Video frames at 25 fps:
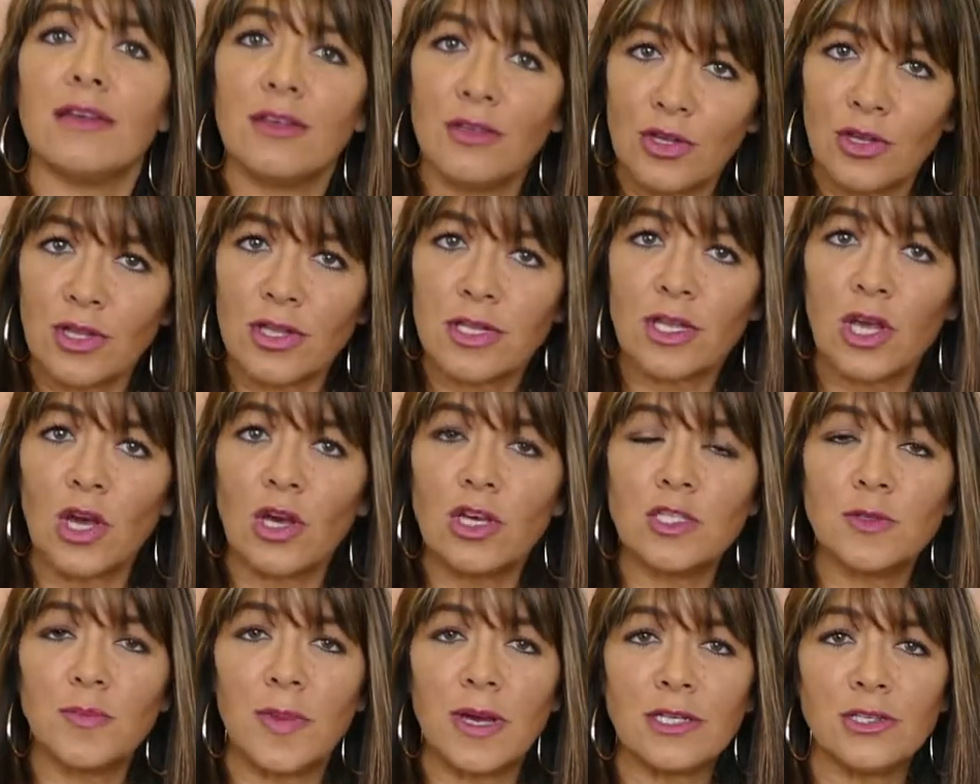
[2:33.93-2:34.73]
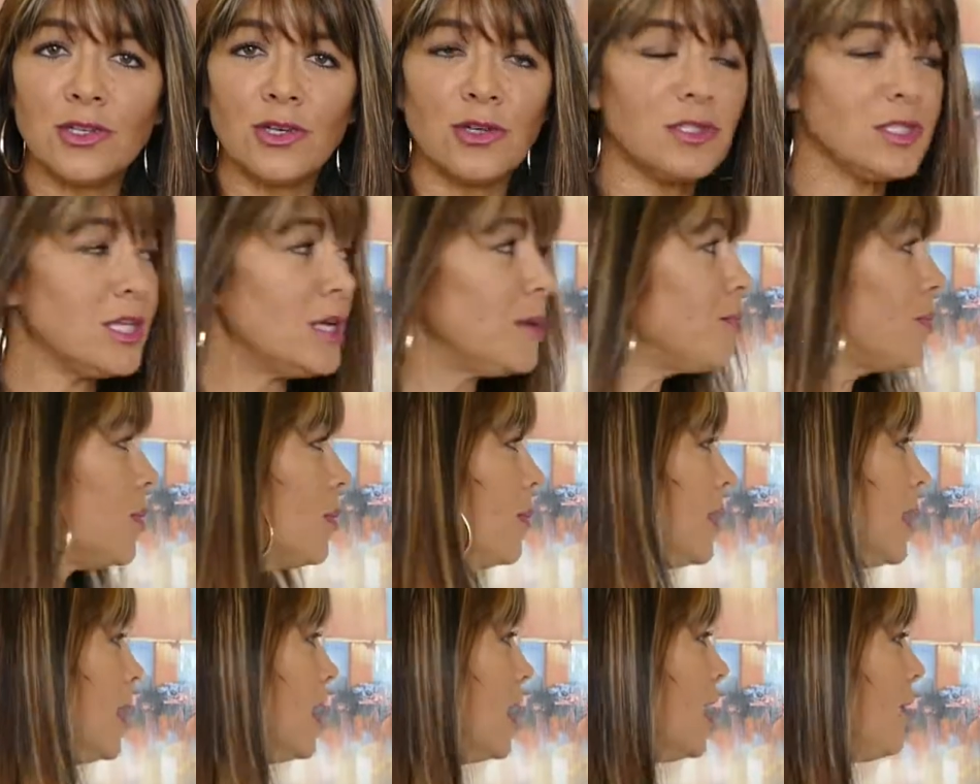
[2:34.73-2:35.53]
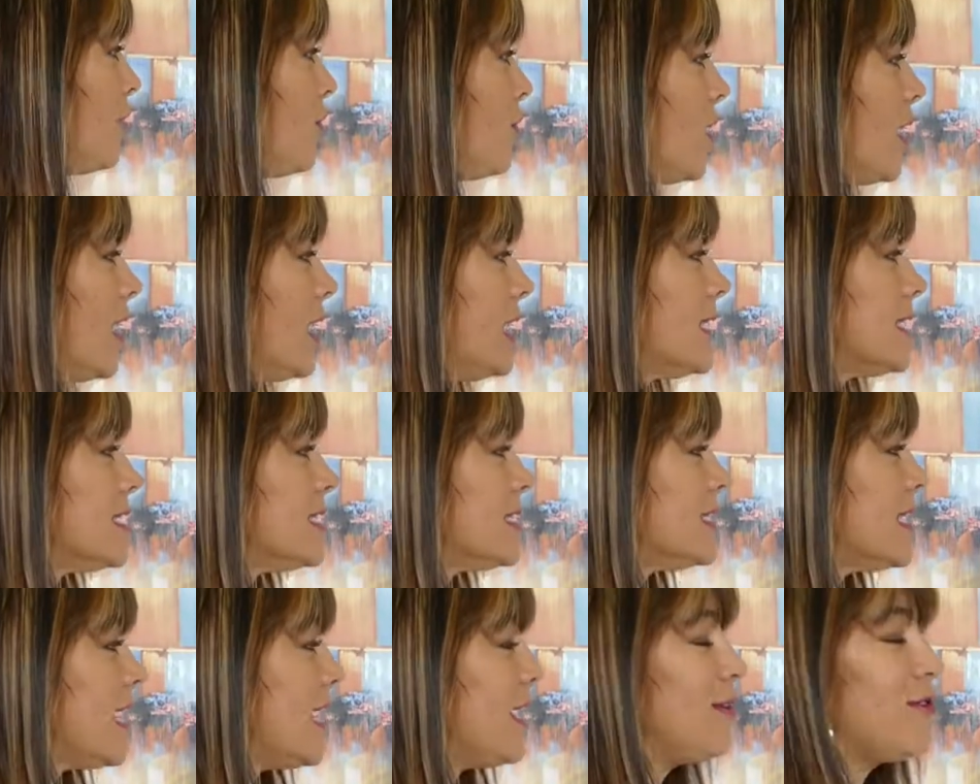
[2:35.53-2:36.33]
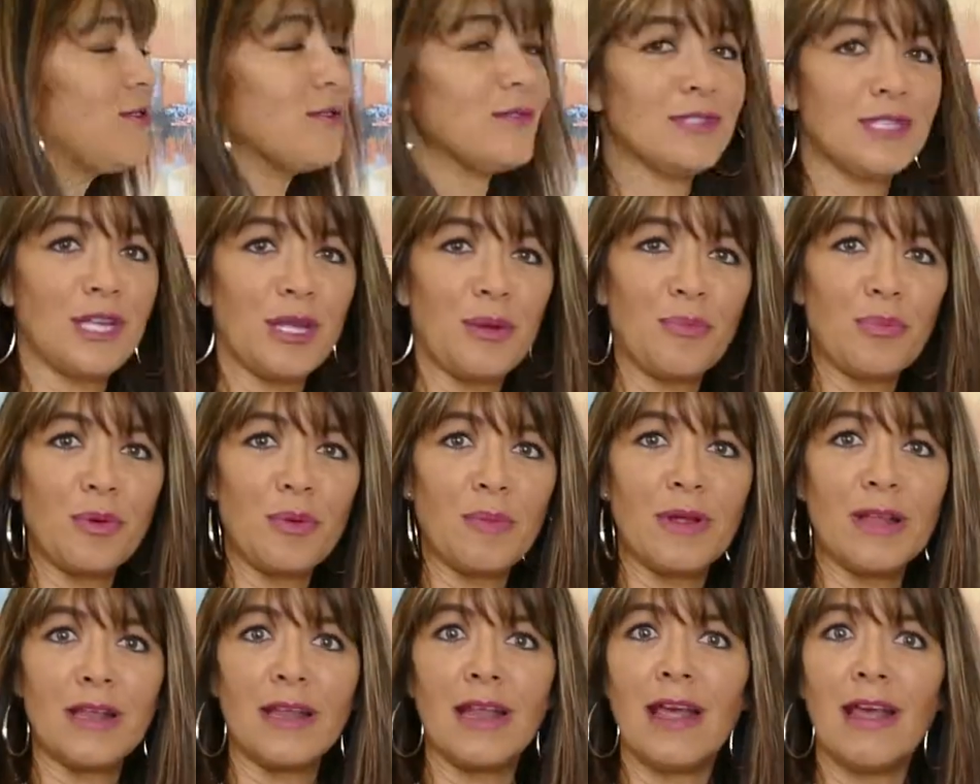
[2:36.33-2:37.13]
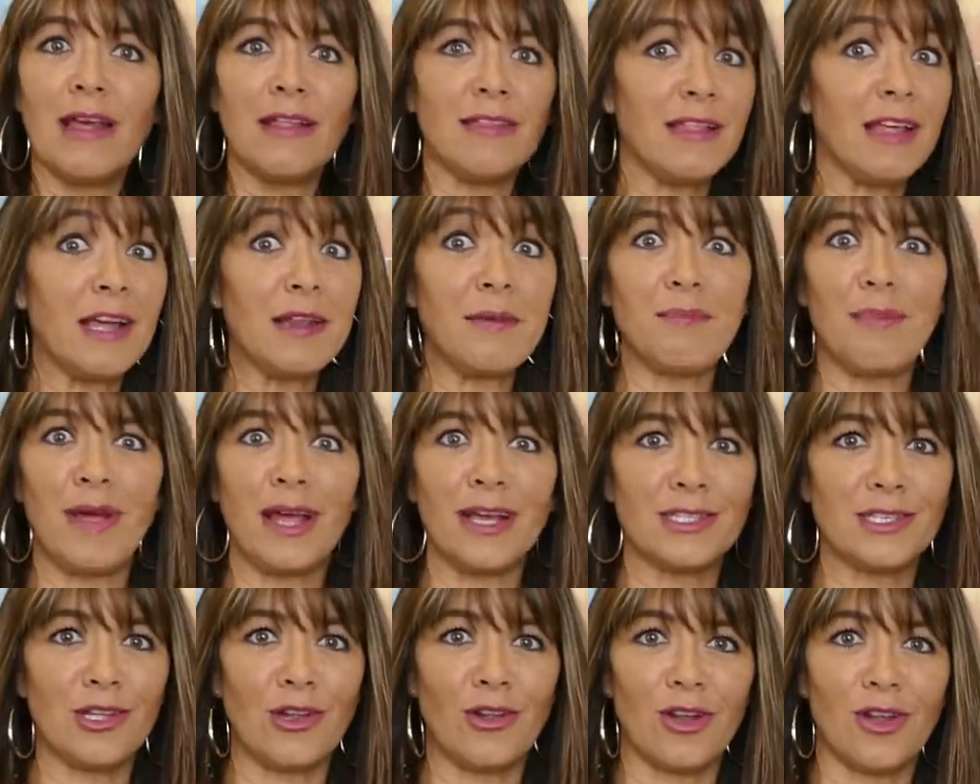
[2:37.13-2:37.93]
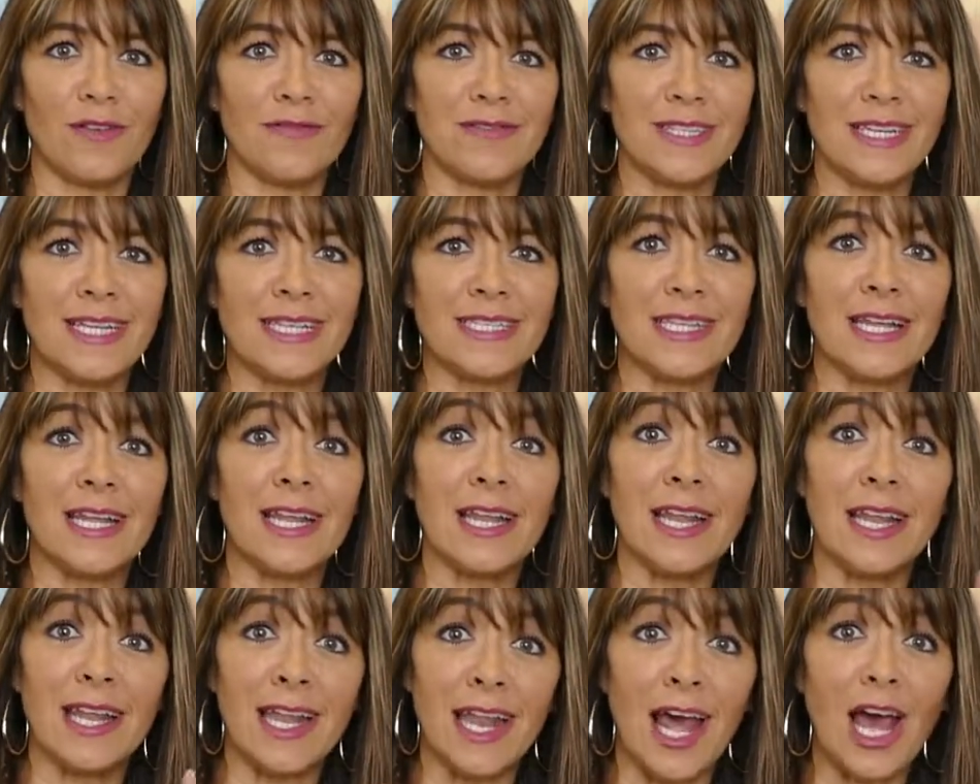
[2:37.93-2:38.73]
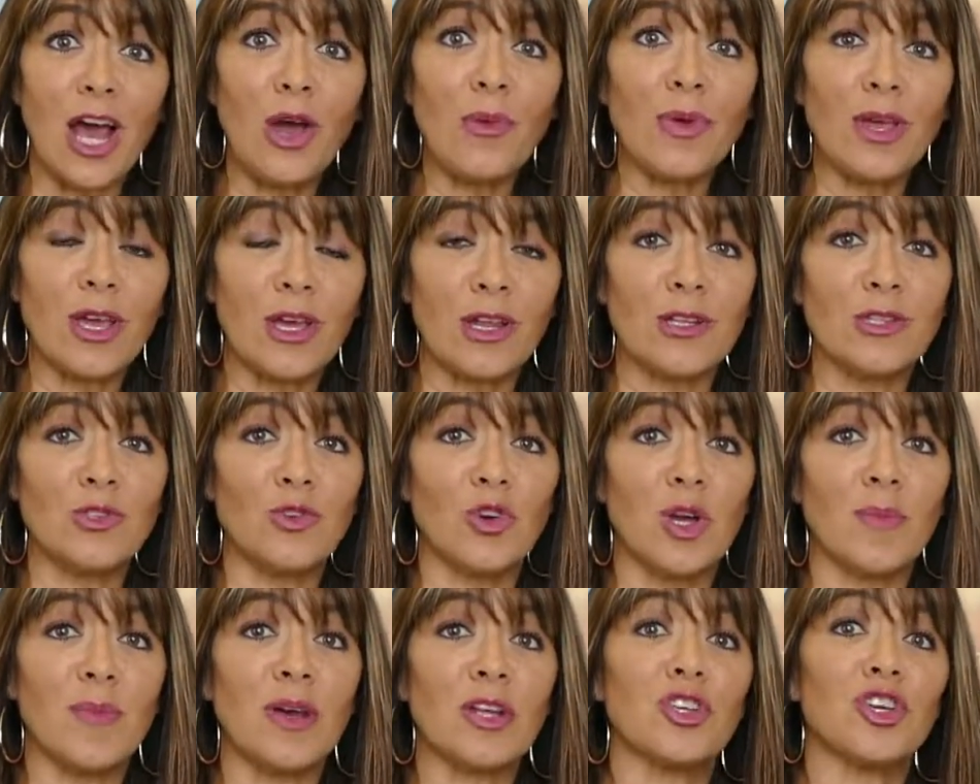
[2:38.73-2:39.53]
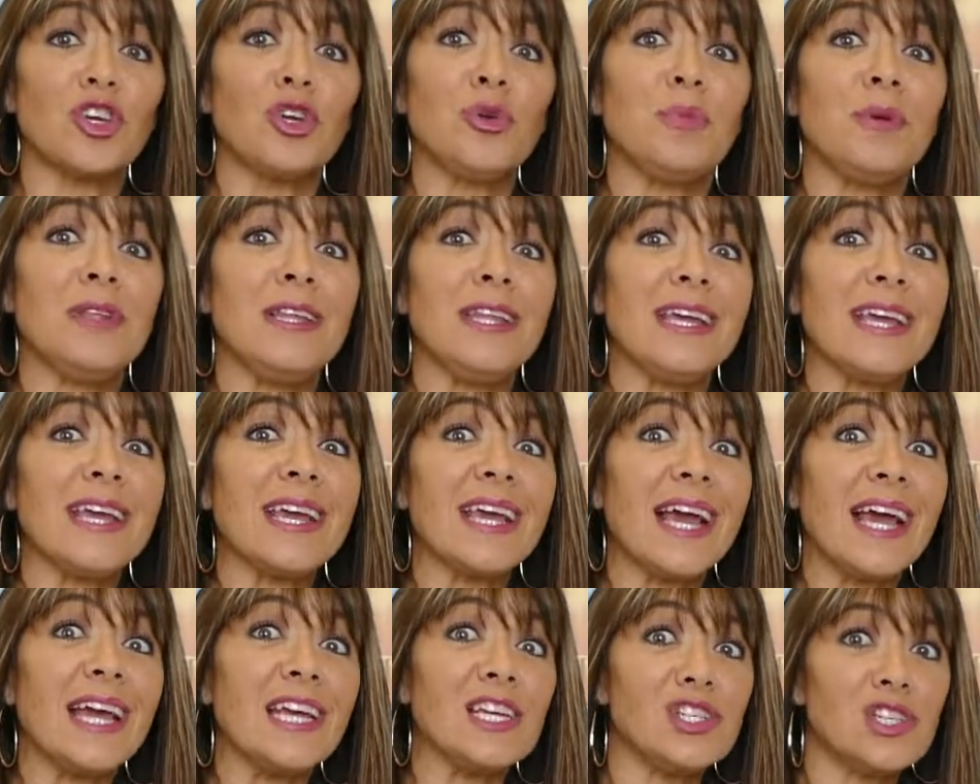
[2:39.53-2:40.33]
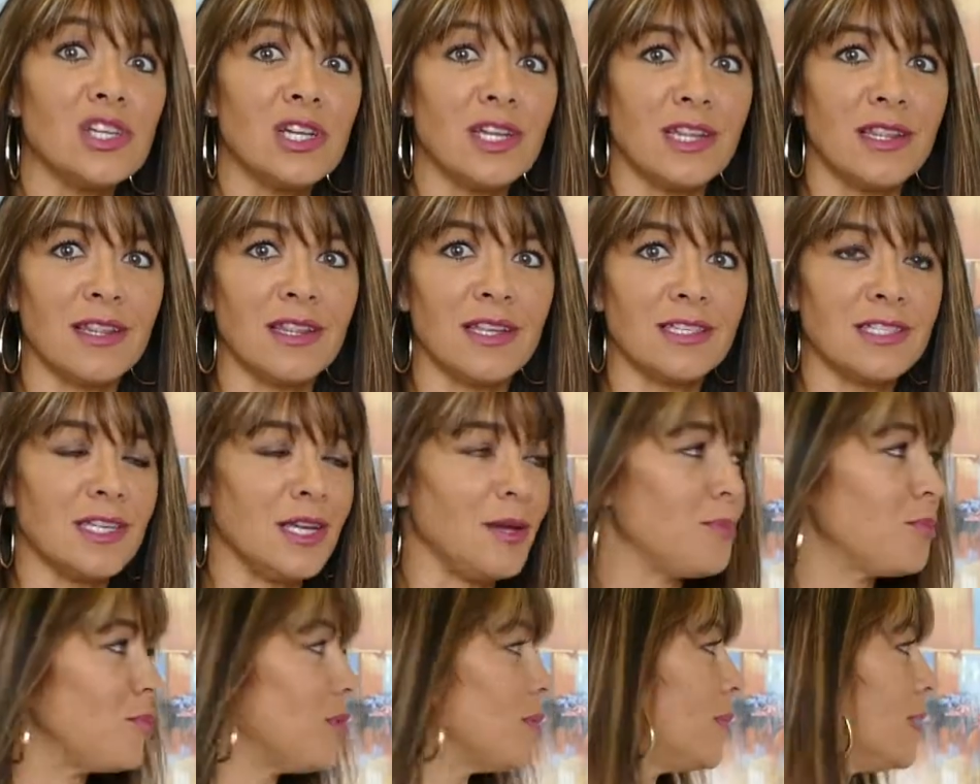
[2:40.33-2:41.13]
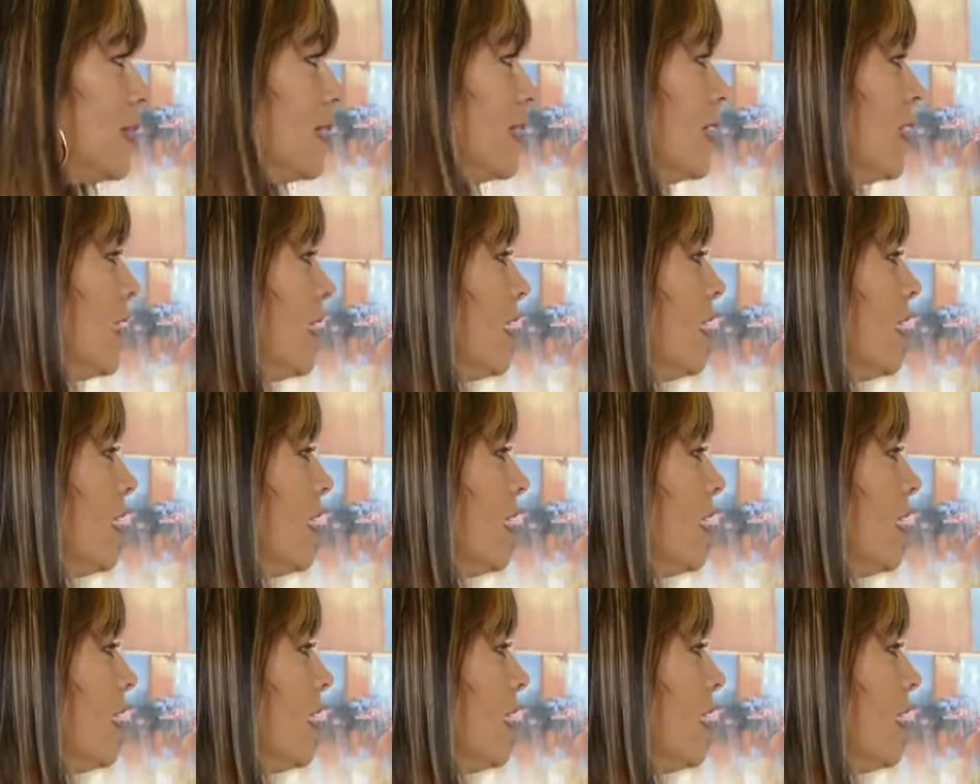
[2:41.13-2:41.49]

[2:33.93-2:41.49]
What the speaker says: It goes back to your temperament. And if you understand your temperament, that makes a lot of sense. And now we're going to talk about communication in the temperament.